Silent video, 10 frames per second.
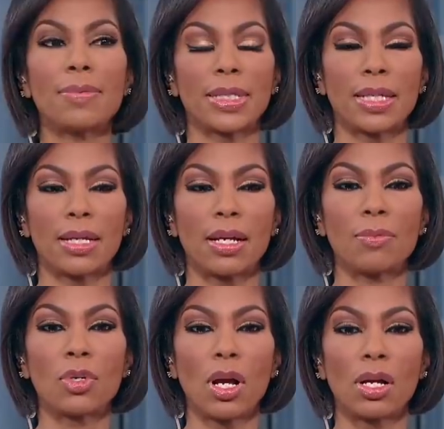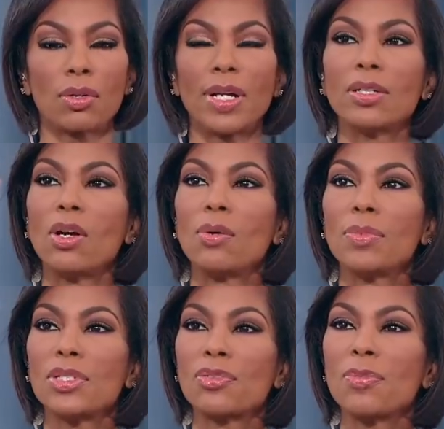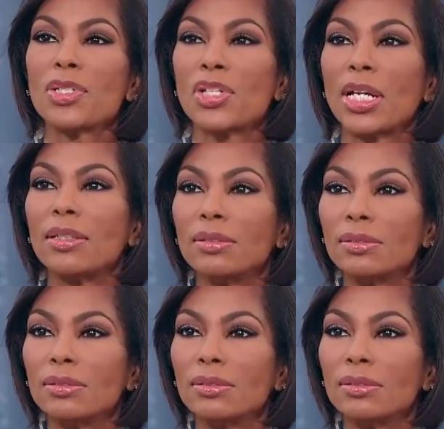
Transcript: about that. I'm wrong. Granholm is from Michigan.